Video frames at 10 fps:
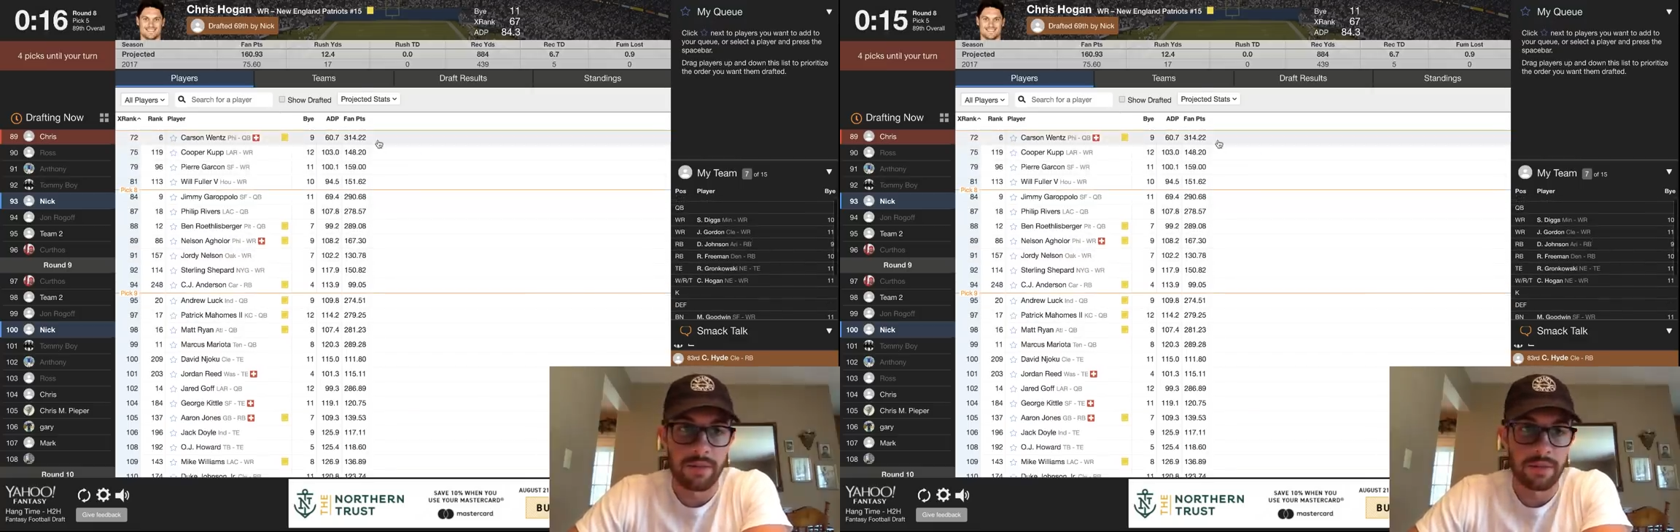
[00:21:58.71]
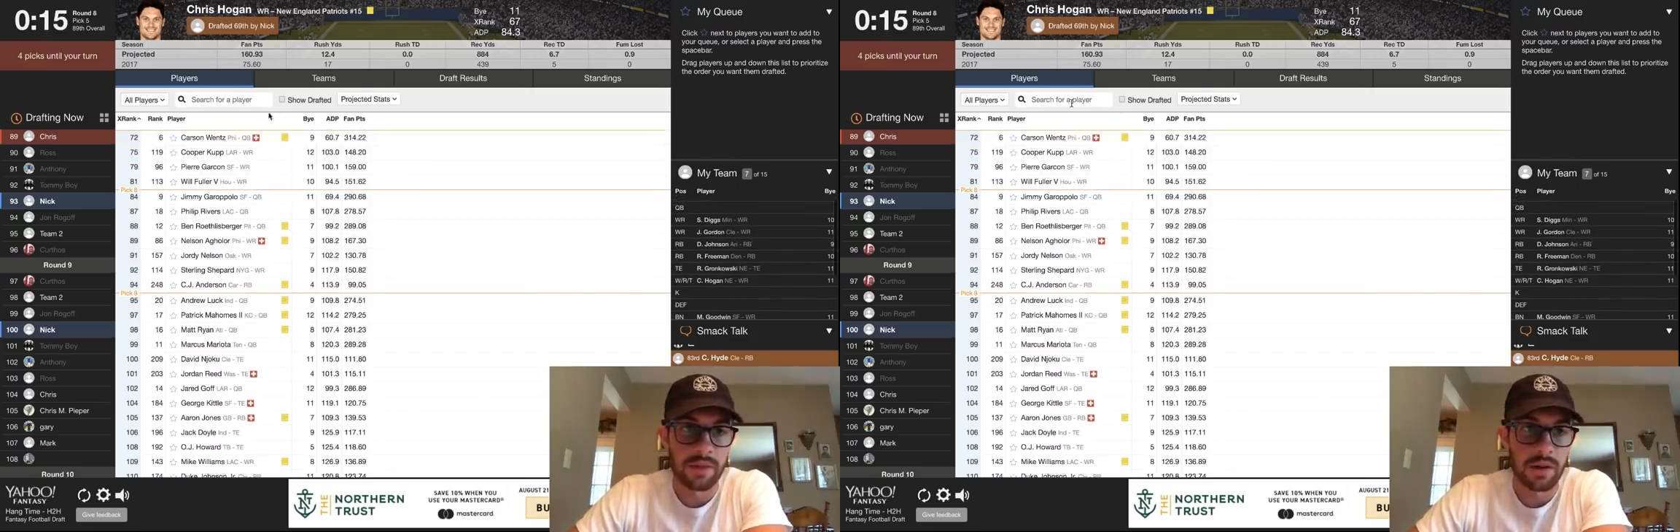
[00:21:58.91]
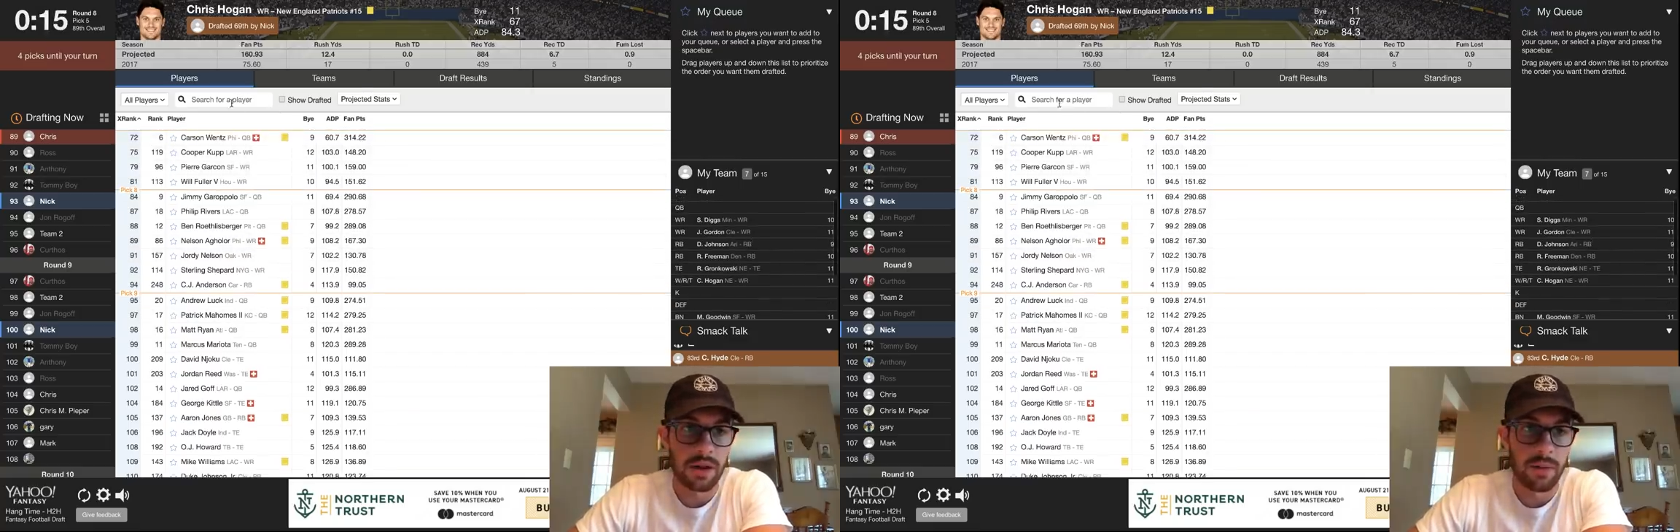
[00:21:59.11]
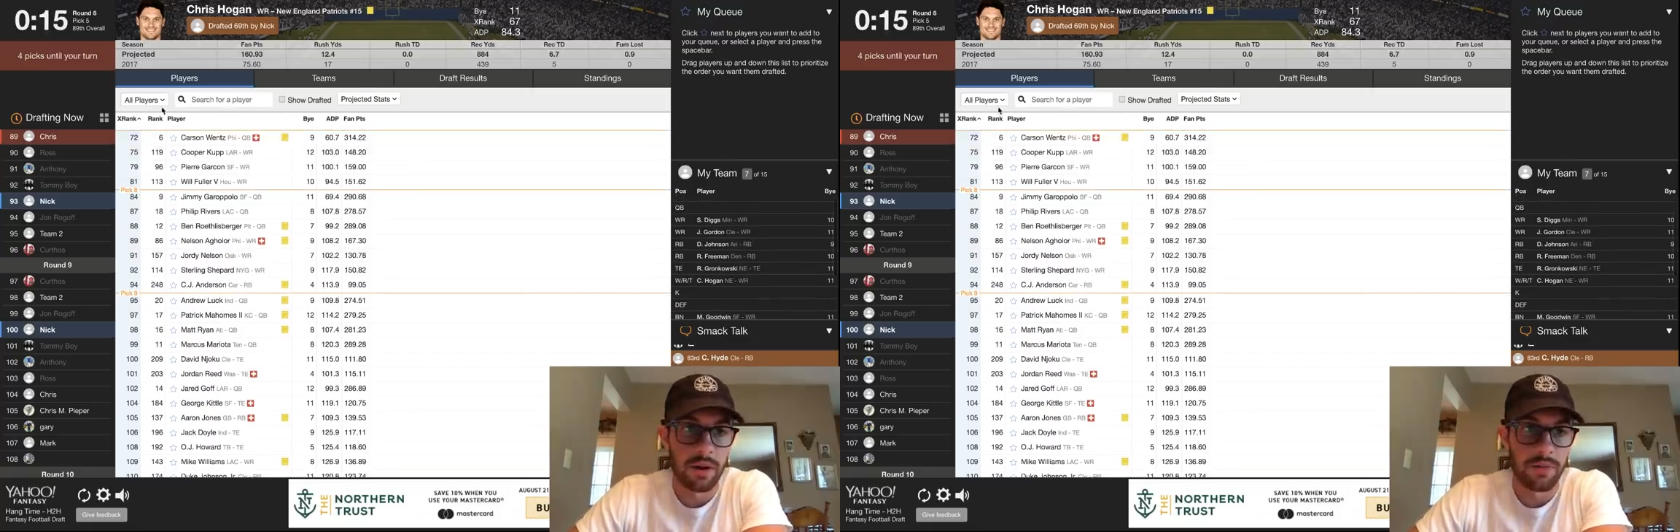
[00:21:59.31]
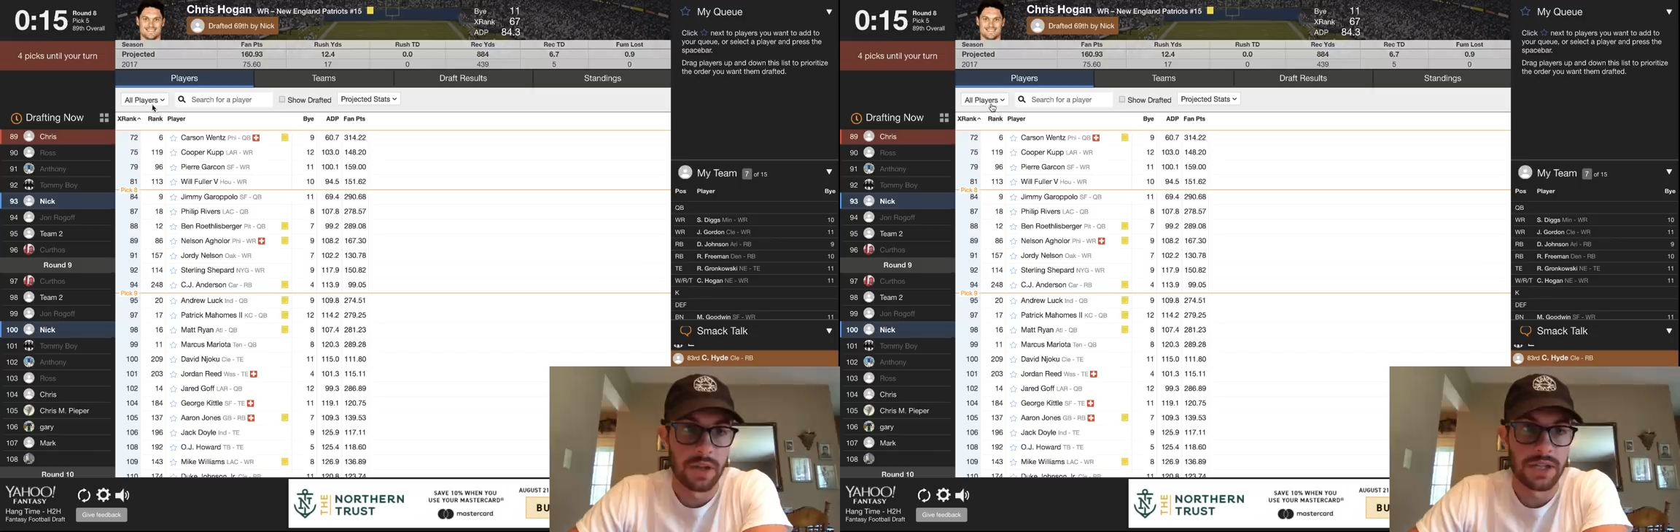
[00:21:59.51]
sorry I went
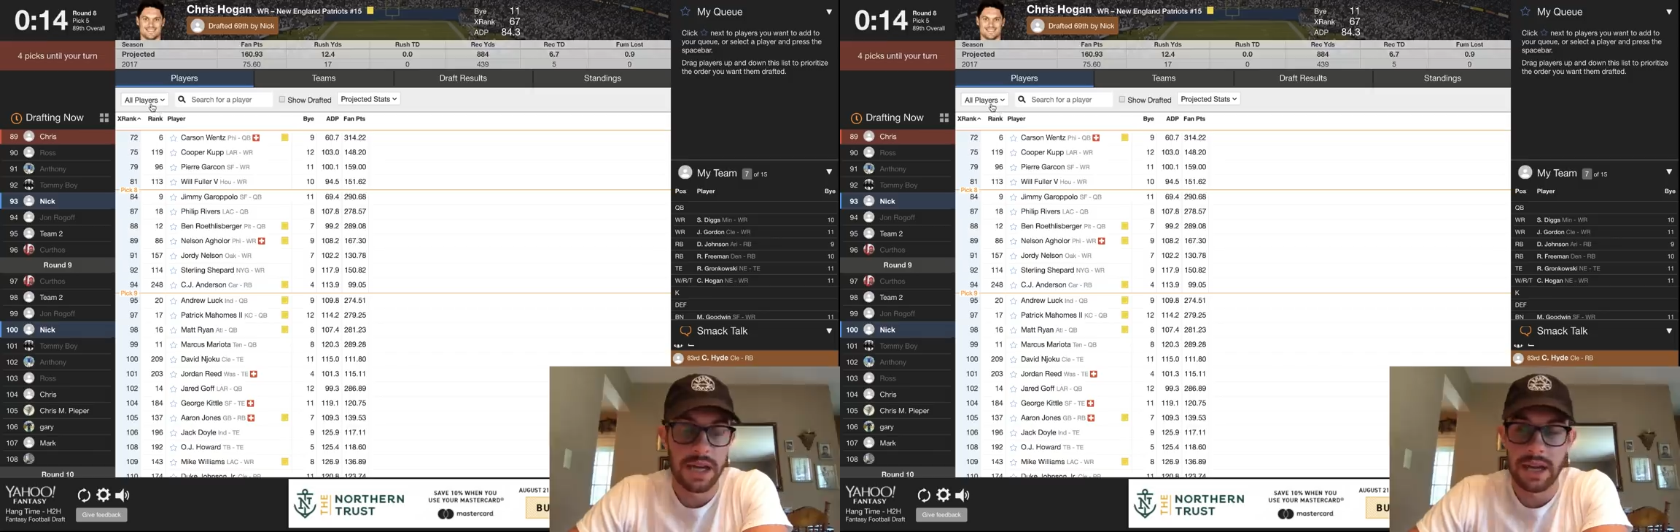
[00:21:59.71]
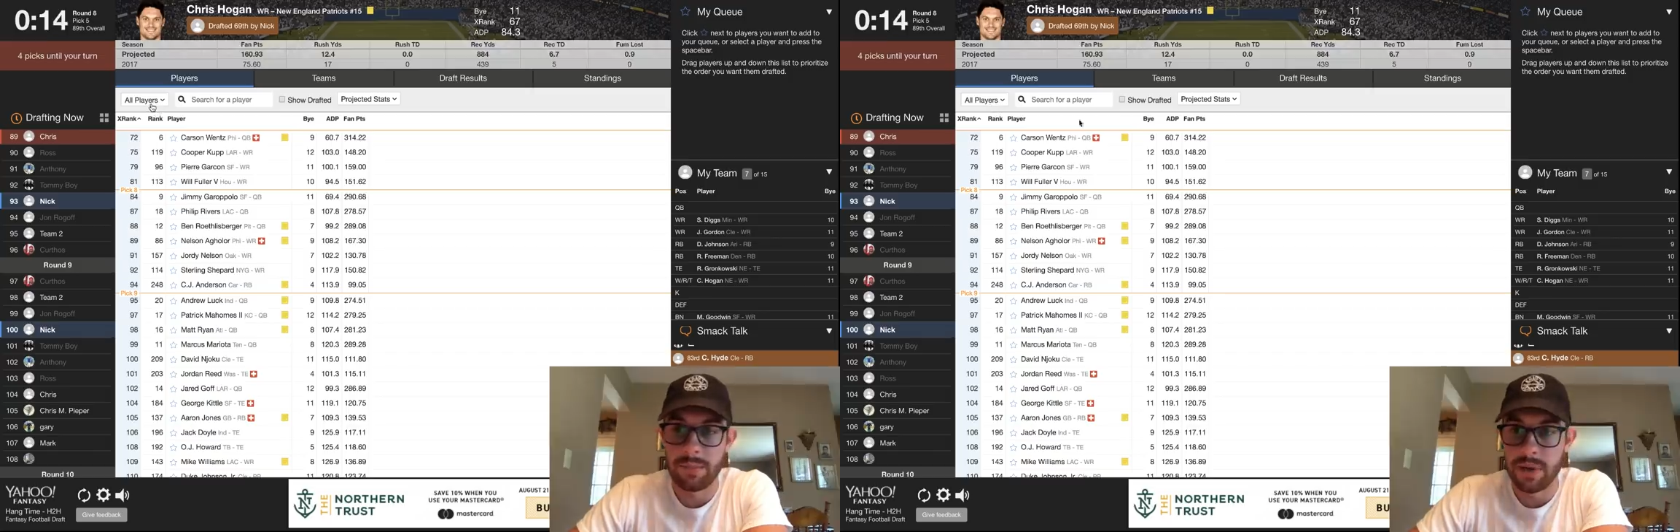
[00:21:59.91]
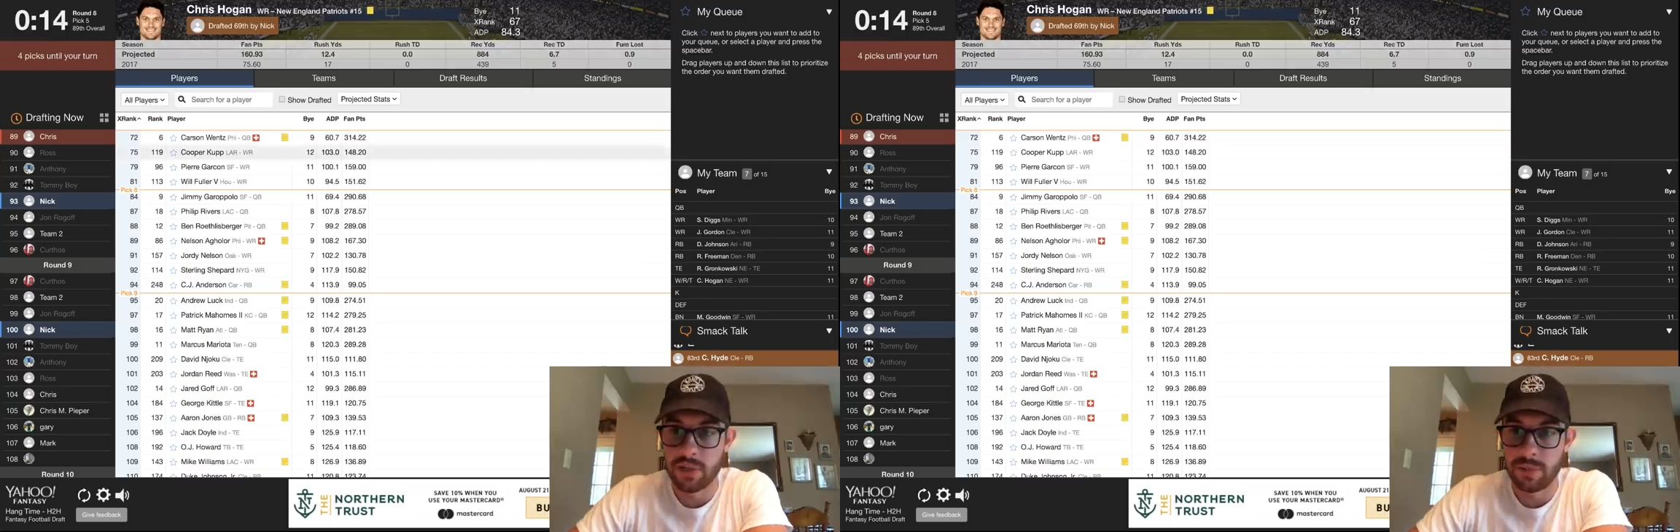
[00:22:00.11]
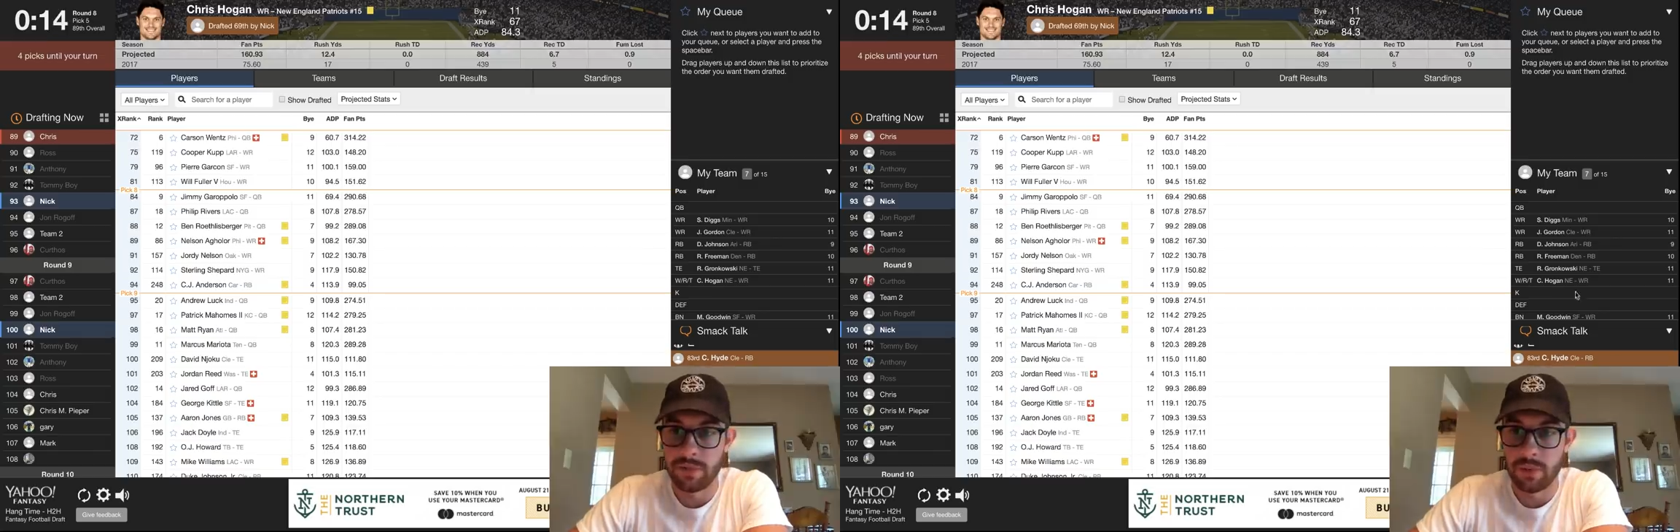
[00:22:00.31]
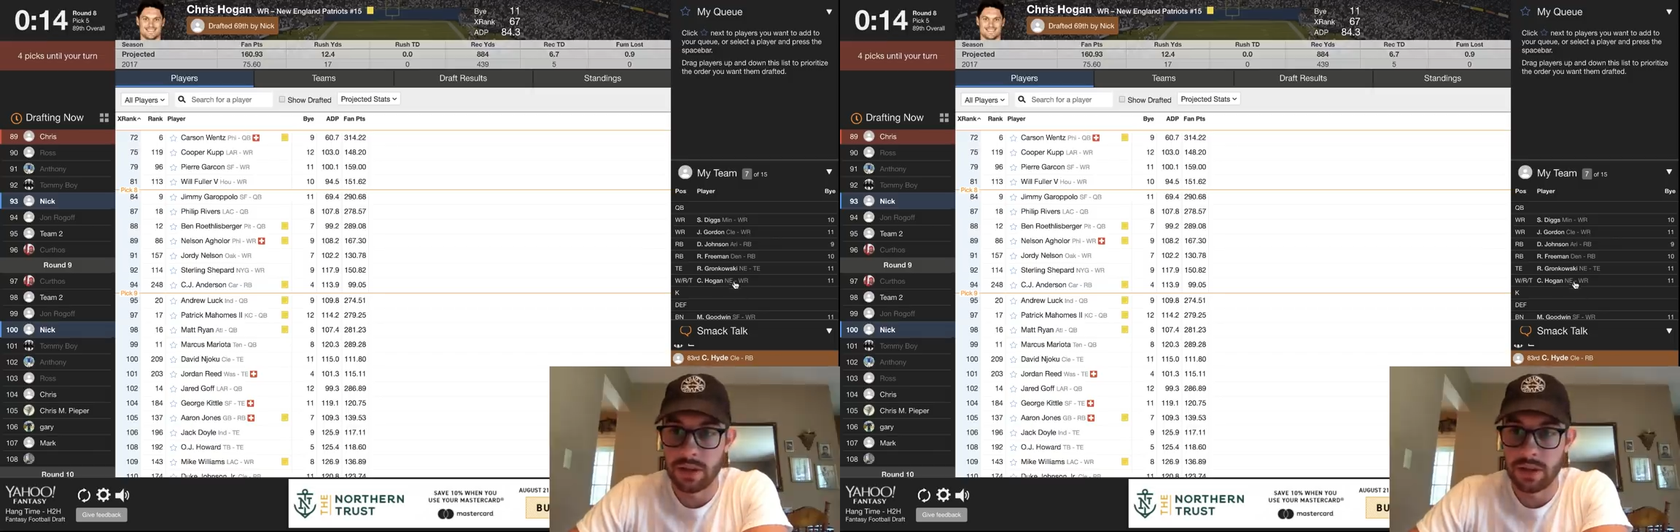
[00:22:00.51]
off on a tight end pitch before.